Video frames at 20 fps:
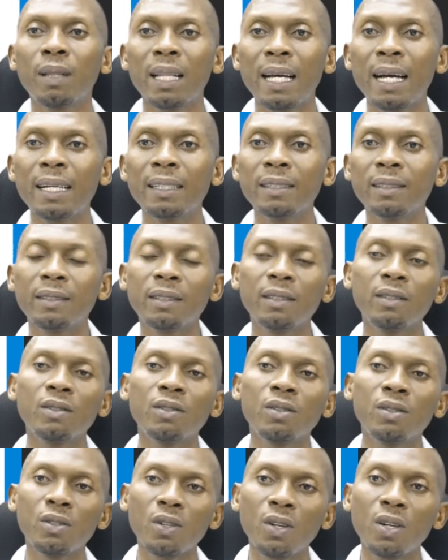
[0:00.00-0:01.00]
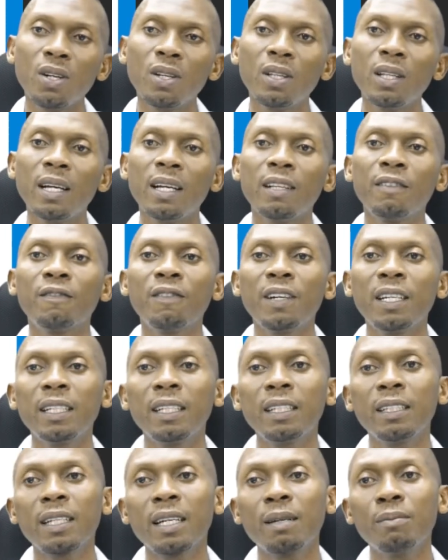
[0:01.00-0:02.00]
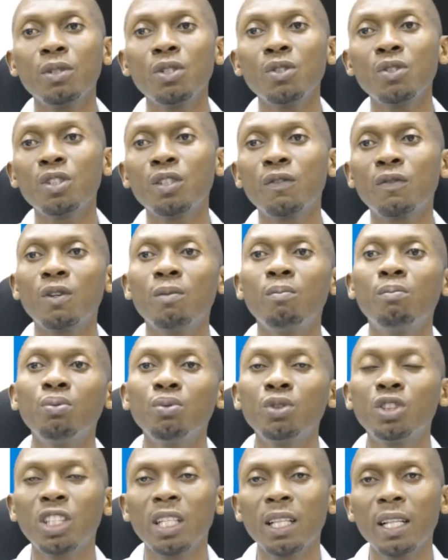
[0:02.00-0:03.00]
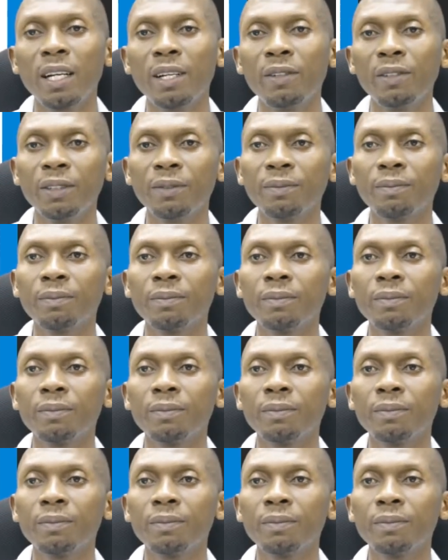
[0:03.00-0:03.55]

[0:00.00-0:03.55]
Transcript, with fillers: plants in the soil. And finally, it can be used for bush clearing.